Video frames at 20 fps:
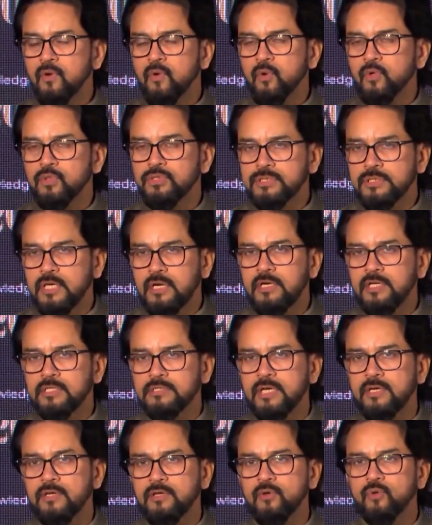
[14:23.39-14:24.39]
who still
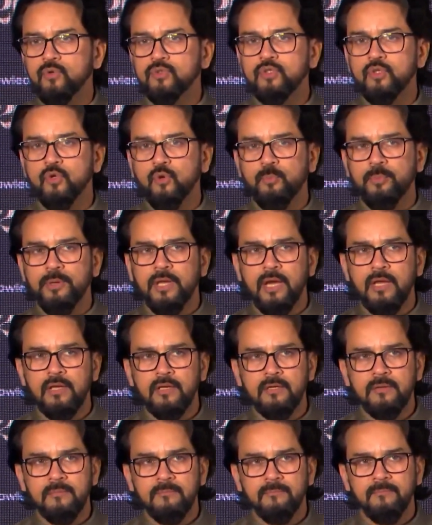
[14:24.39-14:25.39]
doesn't use
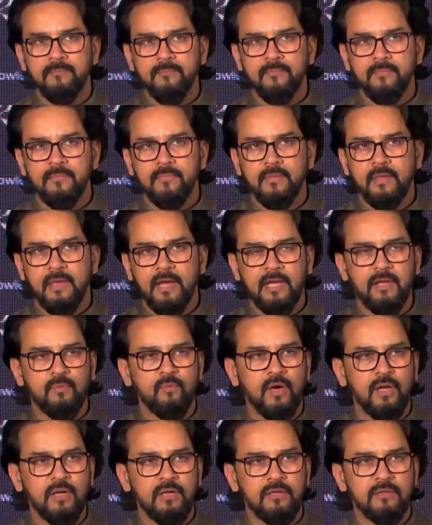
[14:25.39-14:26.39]
UPI?
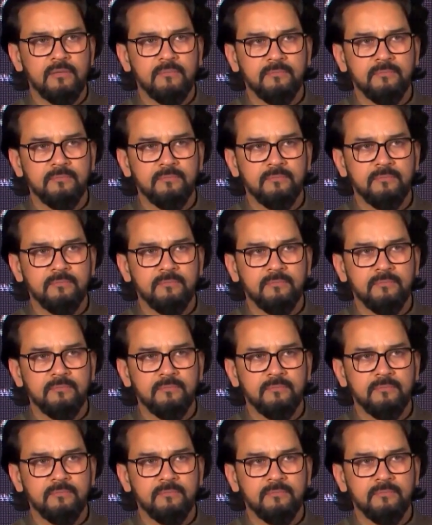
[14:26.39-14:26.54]
Anyone?